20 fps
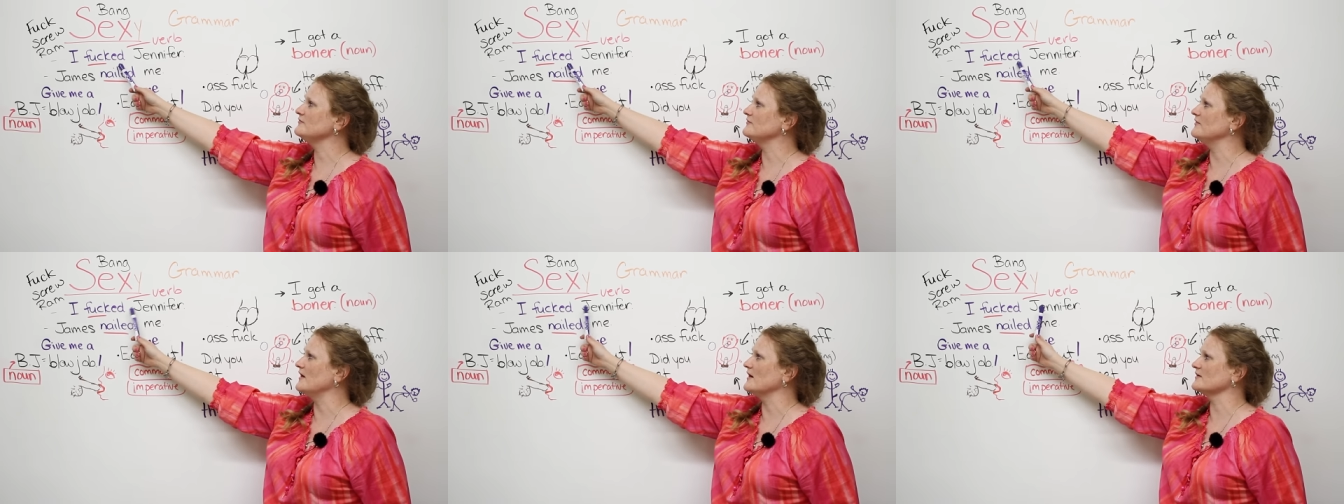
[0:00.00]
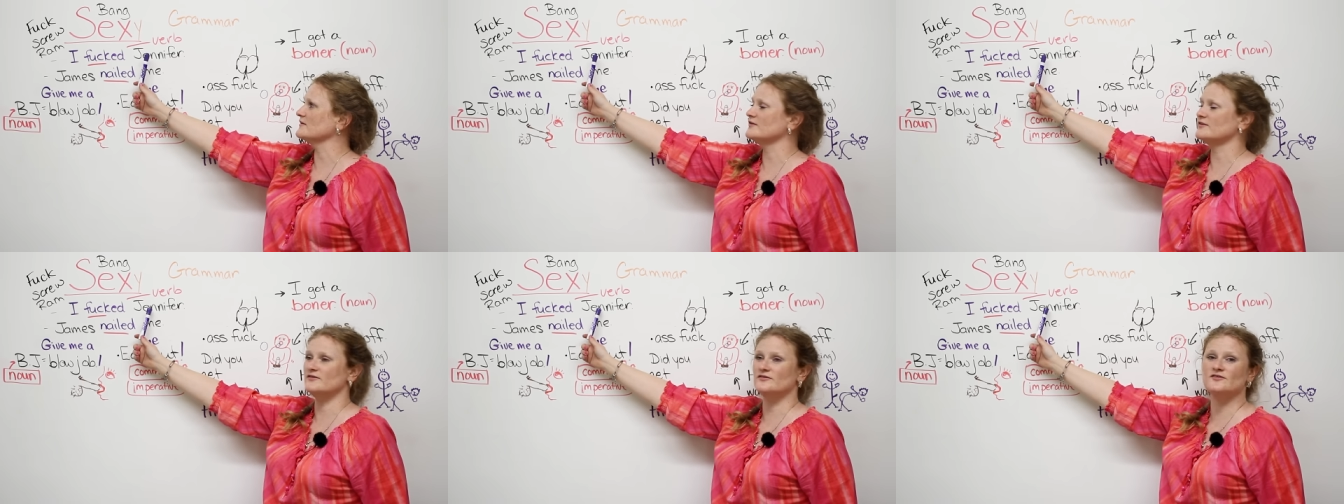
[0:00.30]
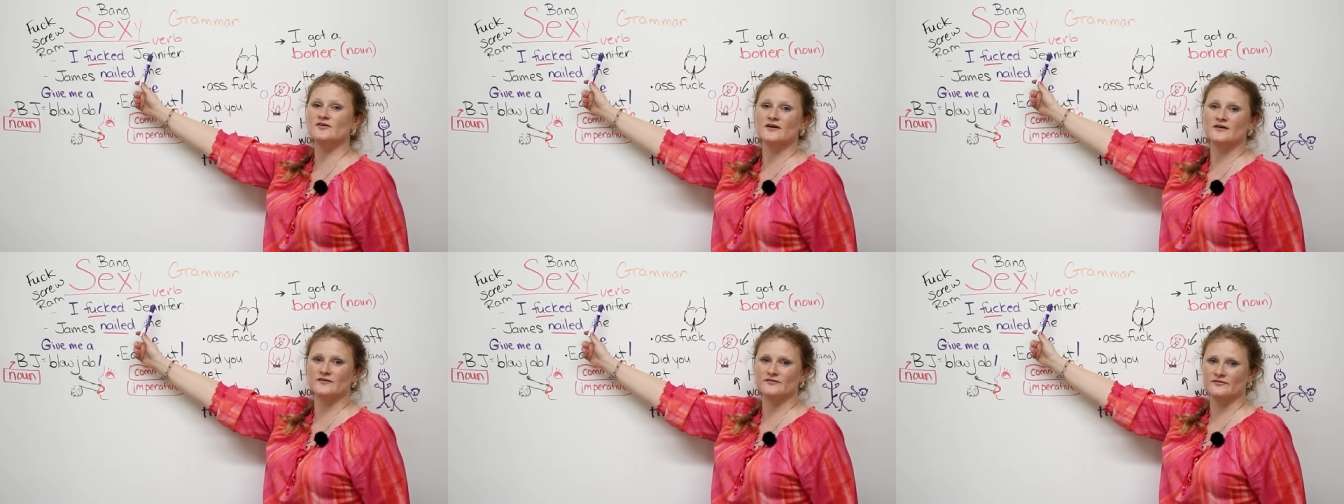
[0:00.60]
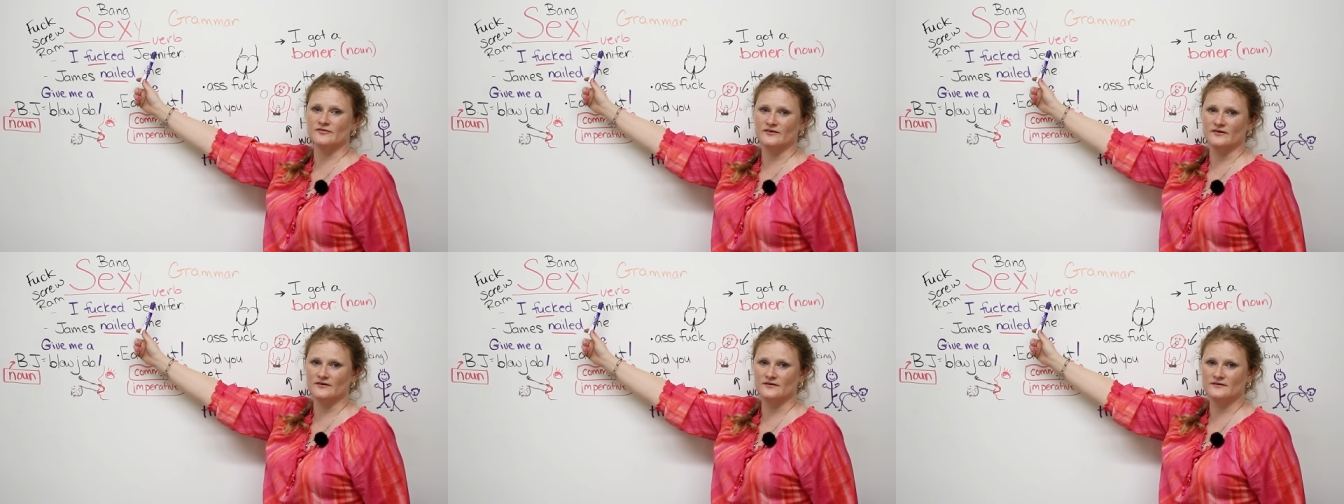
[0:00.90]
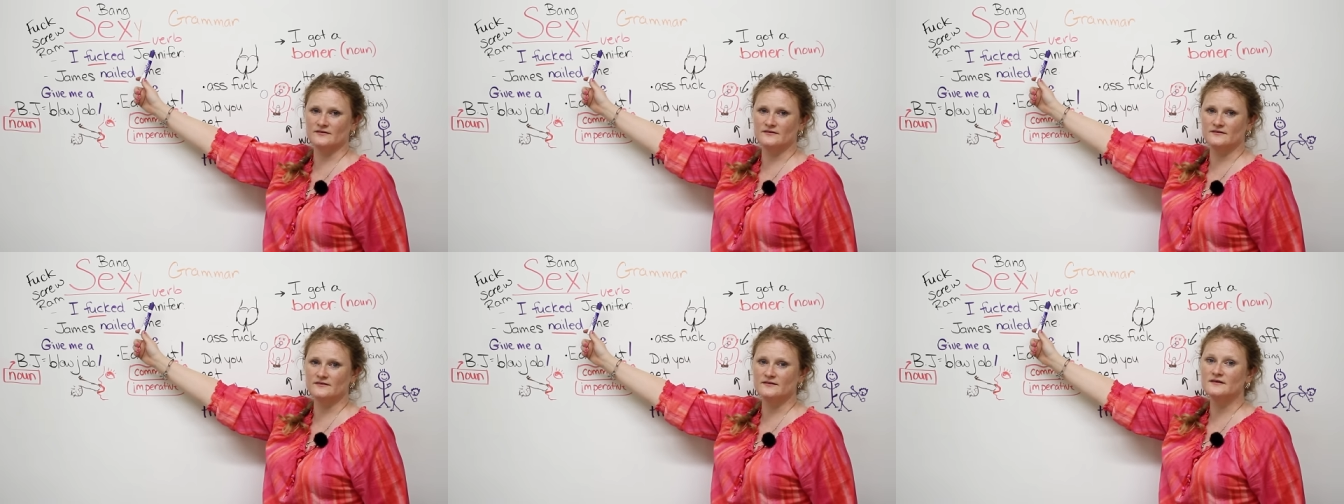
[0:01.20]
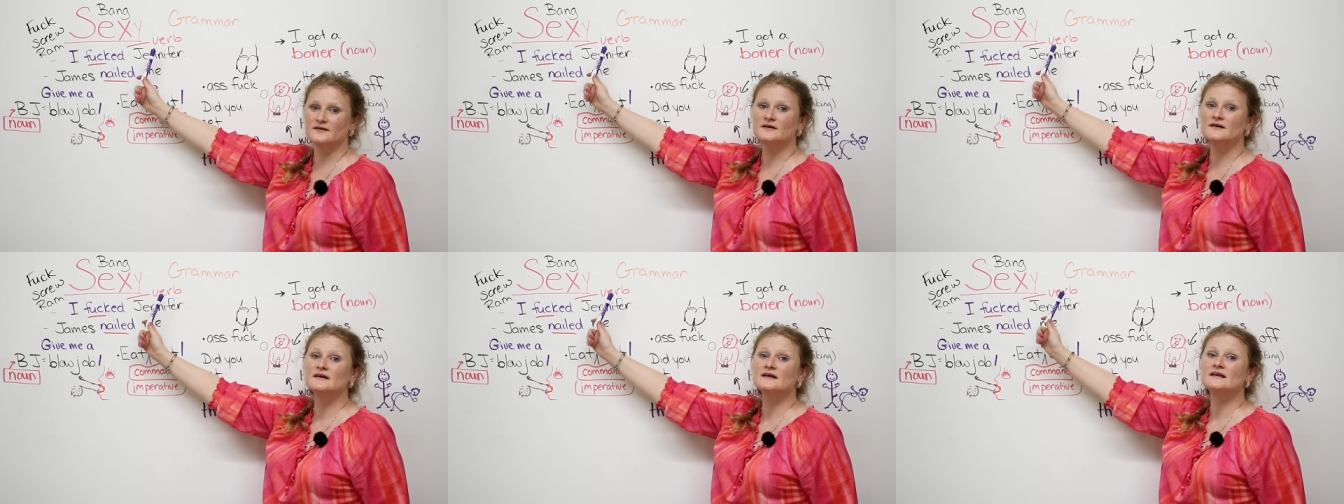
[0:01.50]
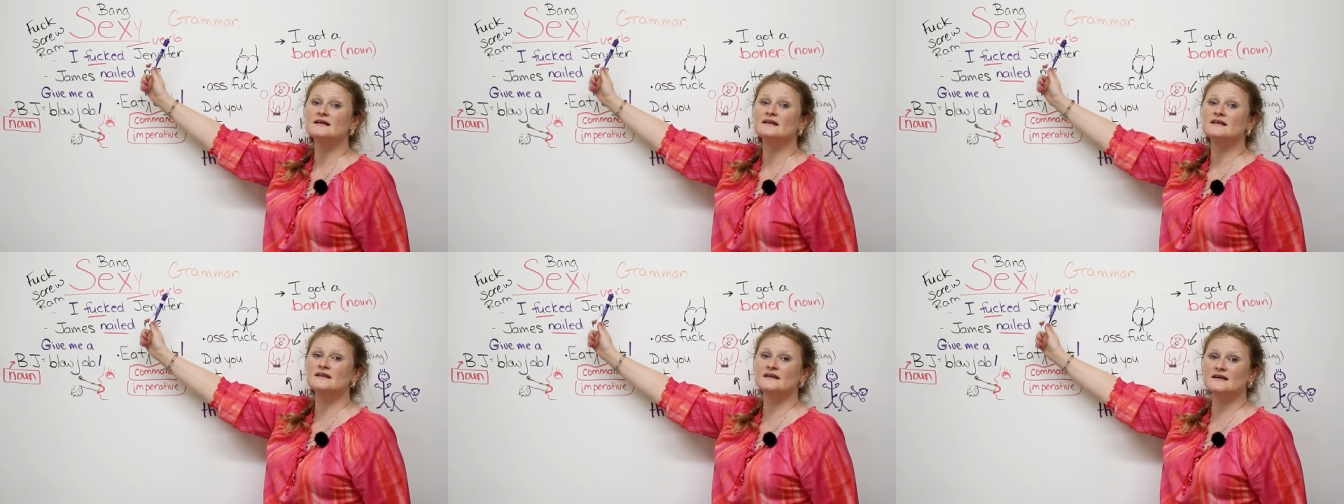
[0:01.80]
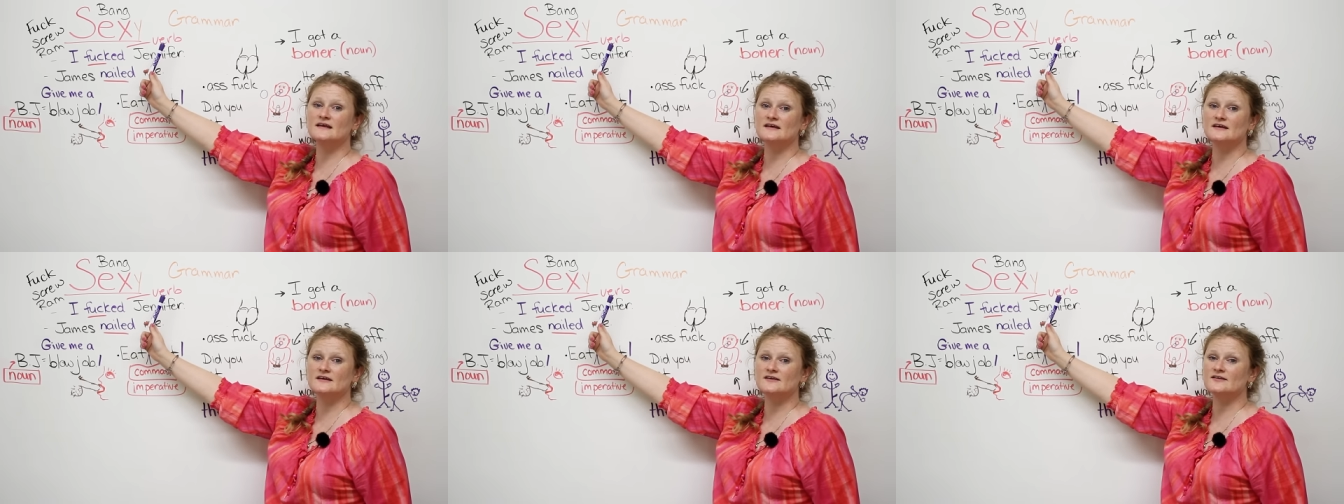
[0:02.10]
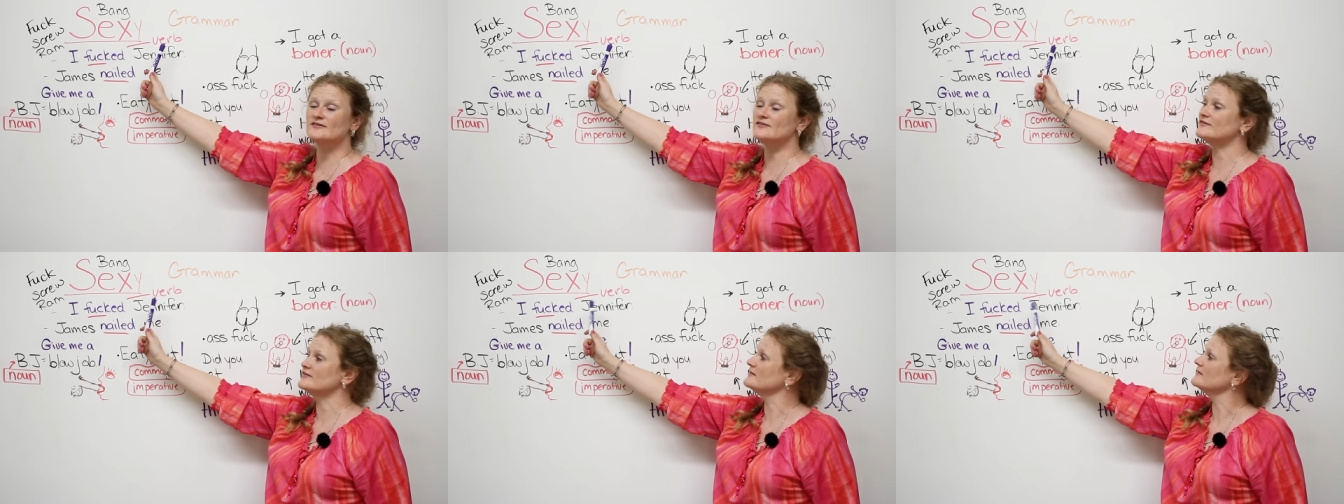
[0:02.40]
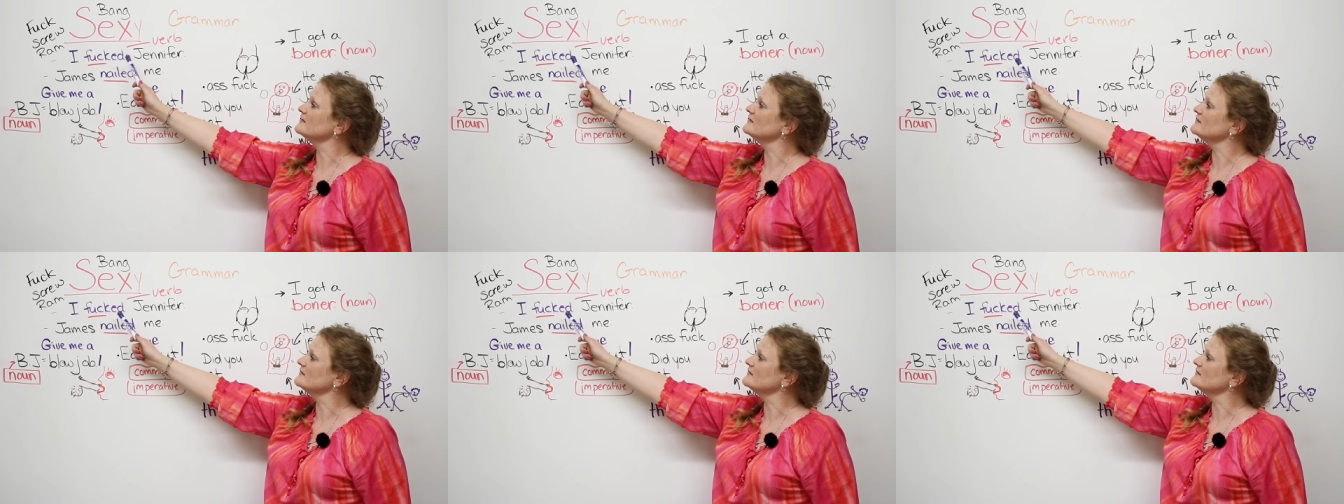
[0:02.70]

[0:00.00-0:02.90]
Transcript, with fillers: fucked Jennifer. This